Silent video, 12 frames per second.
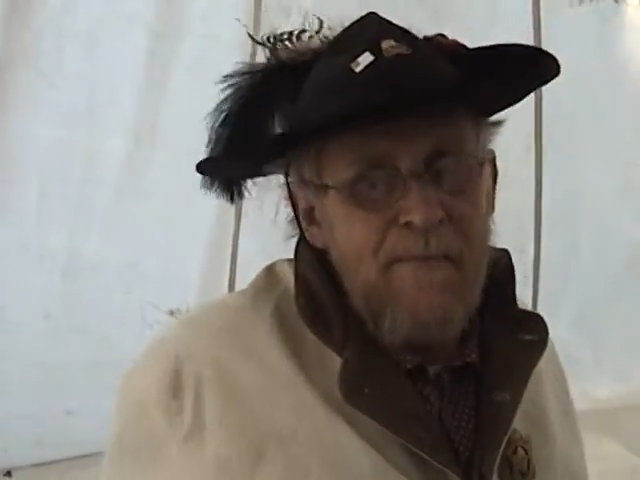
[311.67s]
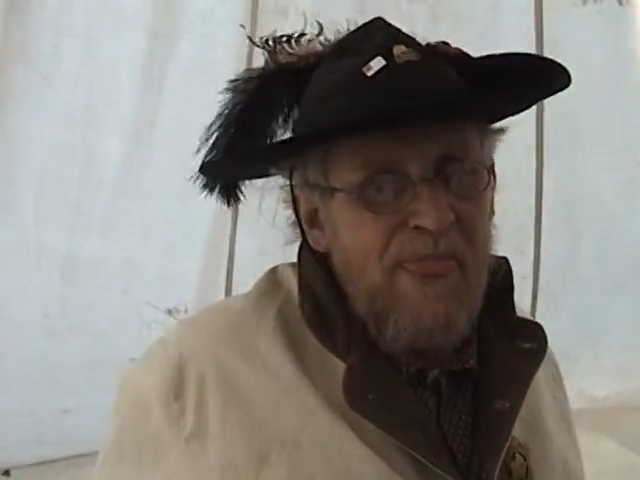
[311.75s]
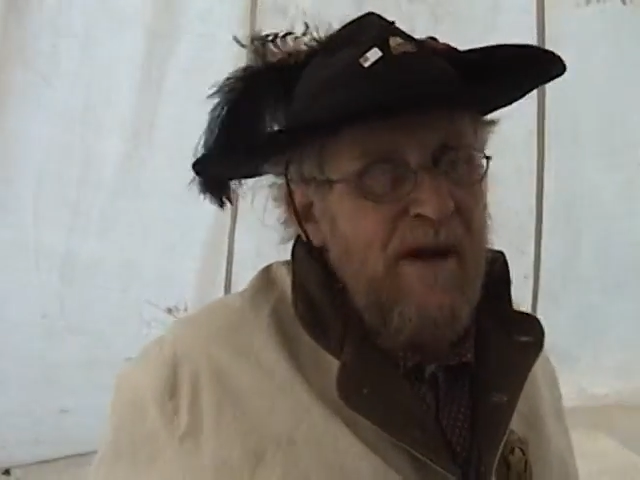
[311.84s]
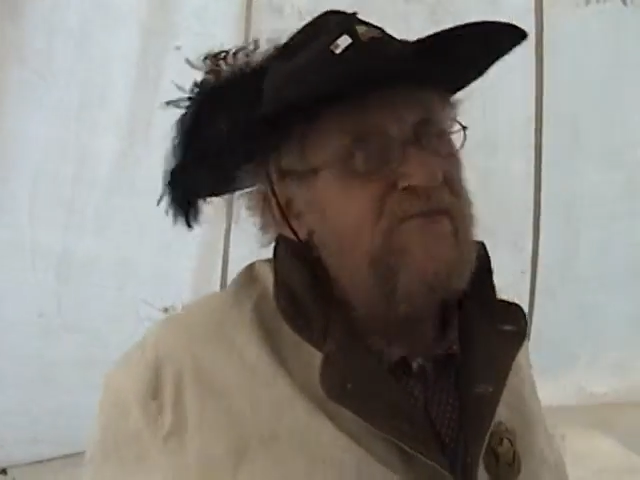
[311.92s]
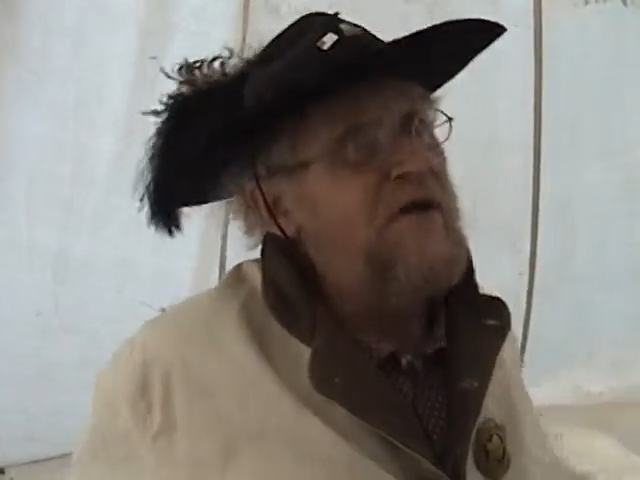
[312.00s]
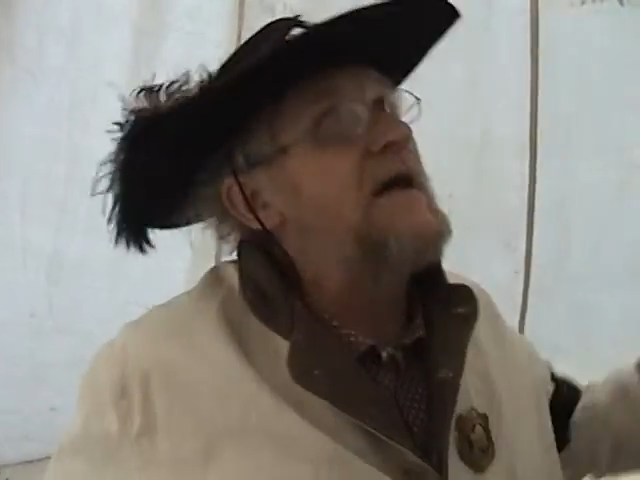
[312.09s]

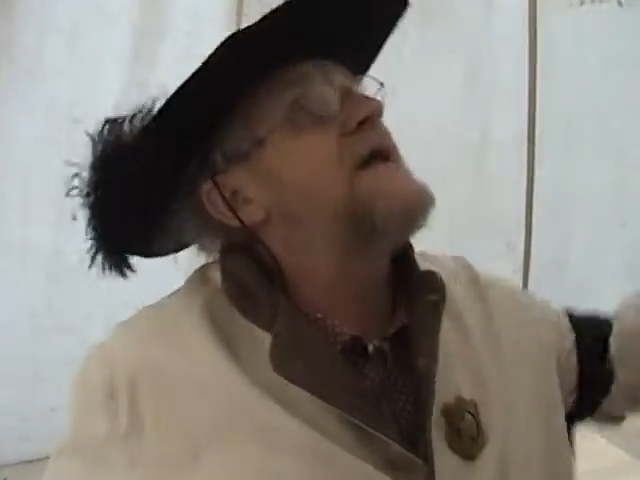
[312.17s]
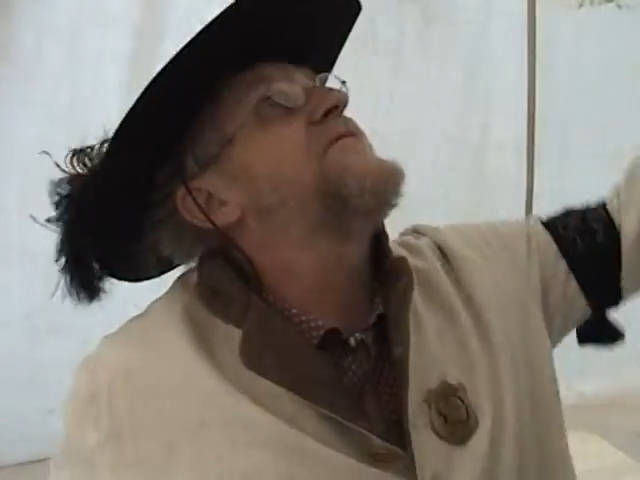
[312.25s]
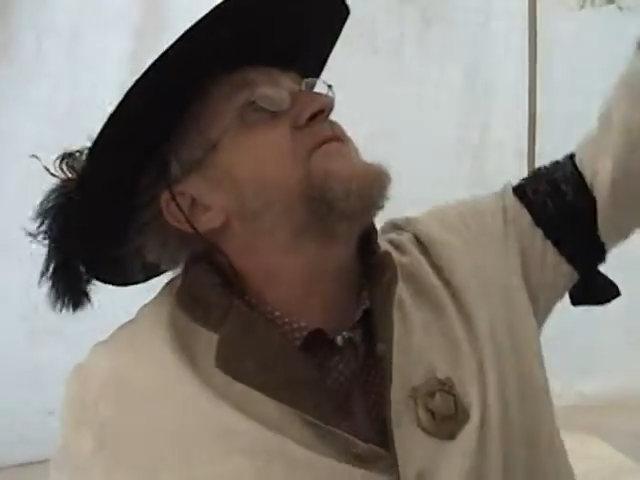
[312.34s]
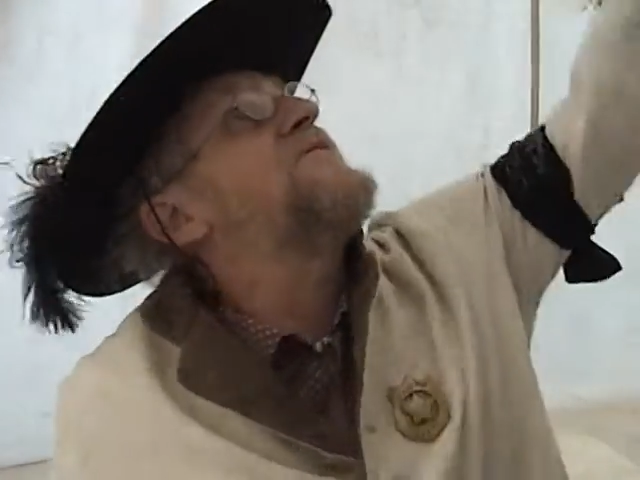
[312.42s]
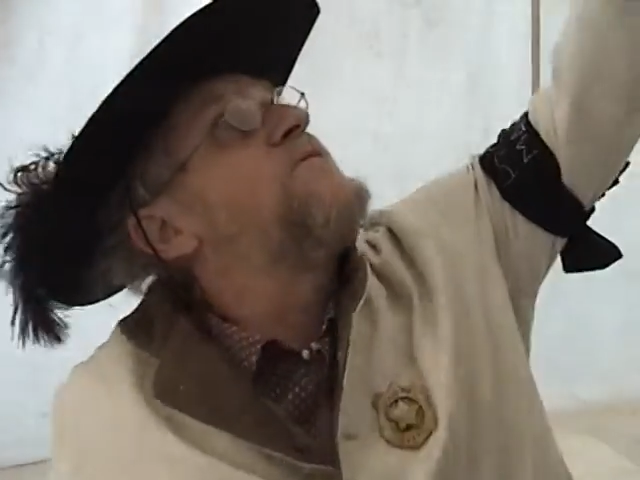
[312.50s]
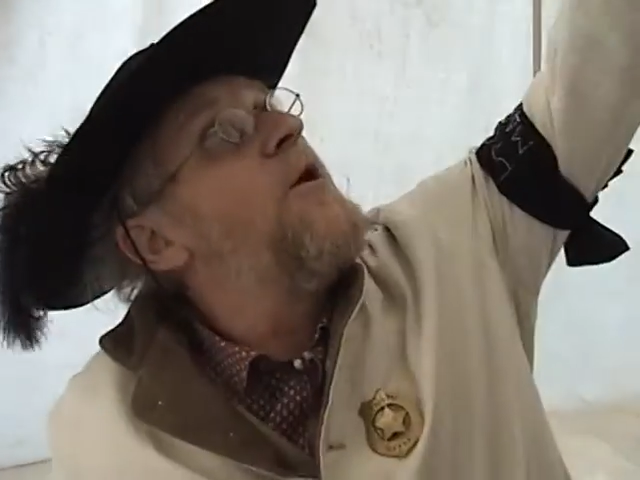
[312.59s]
Now, if you had
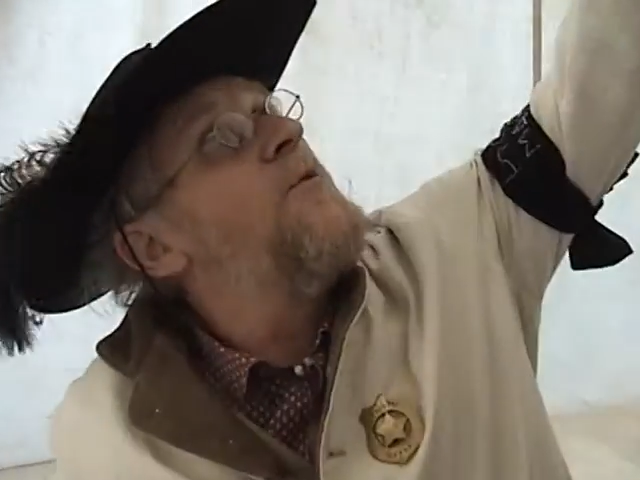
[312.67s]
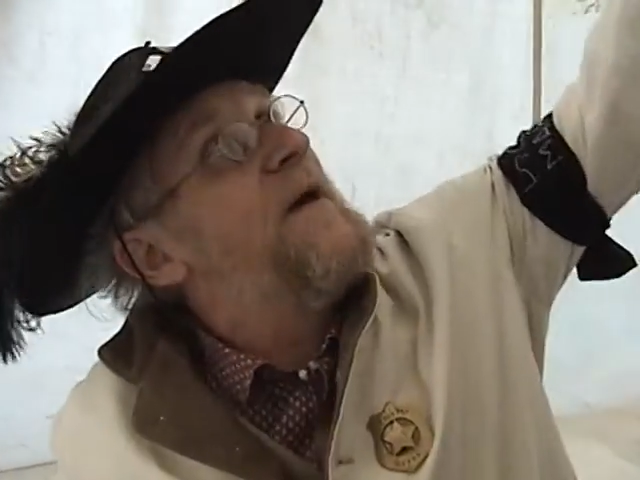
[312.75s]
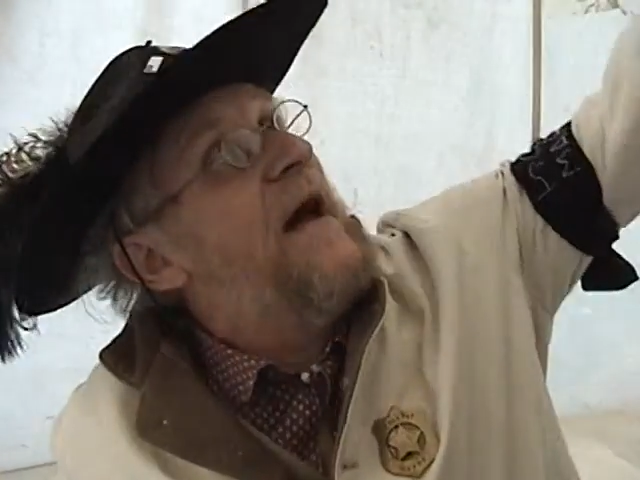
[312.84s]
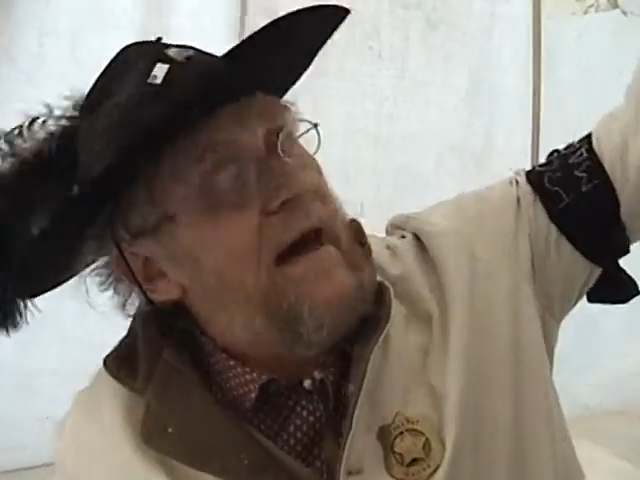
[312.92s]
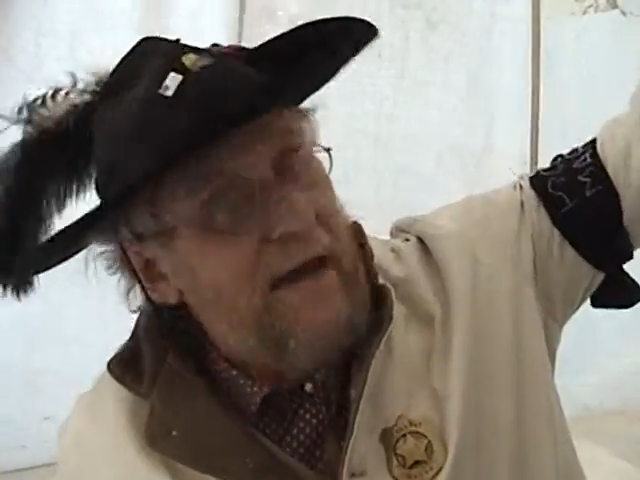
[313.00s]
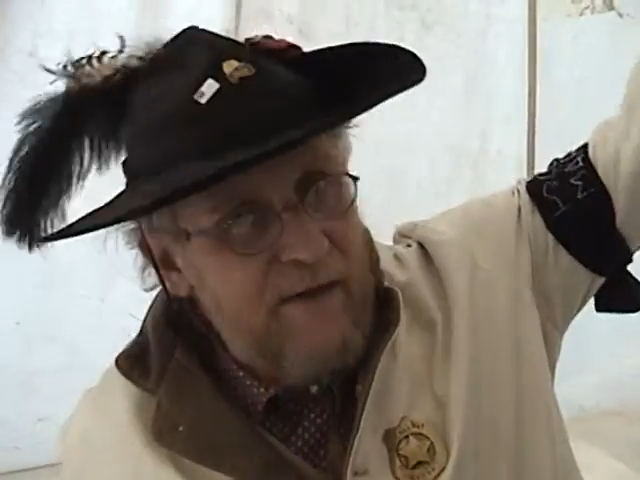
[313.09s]
left a rope
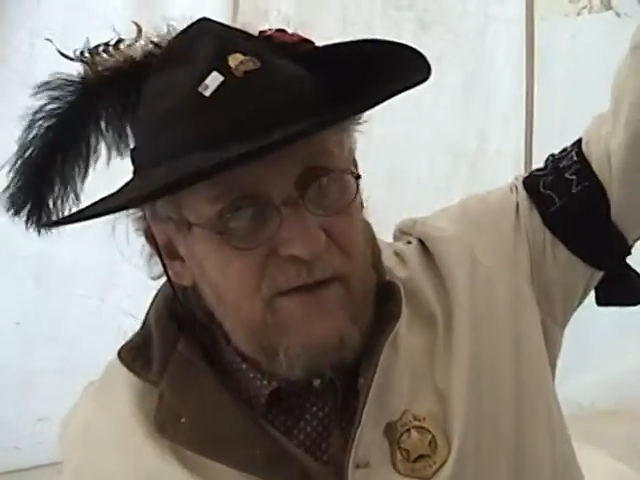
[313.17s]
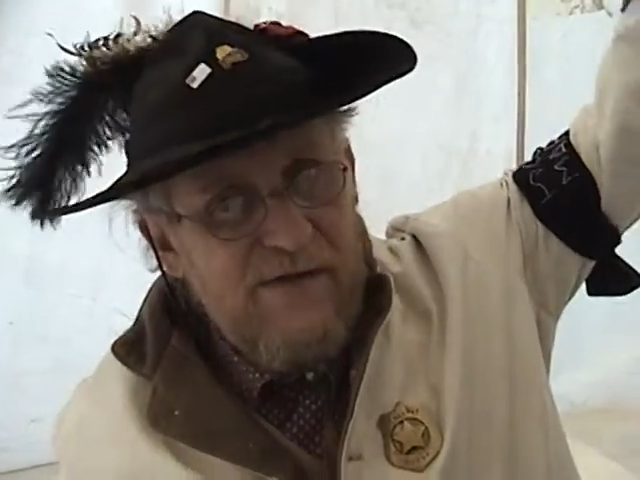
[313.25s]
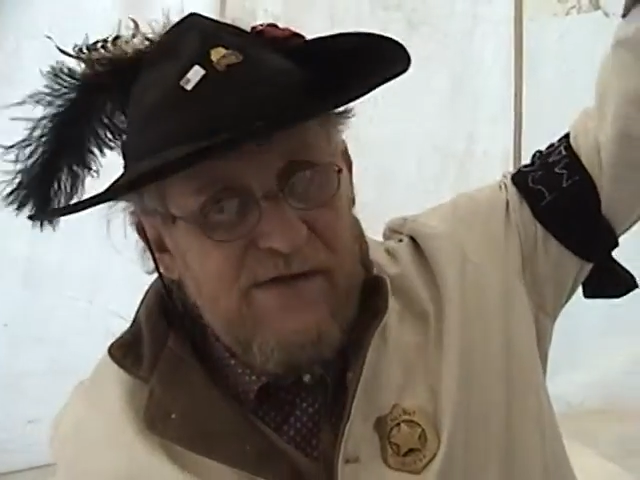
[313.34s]
hanging or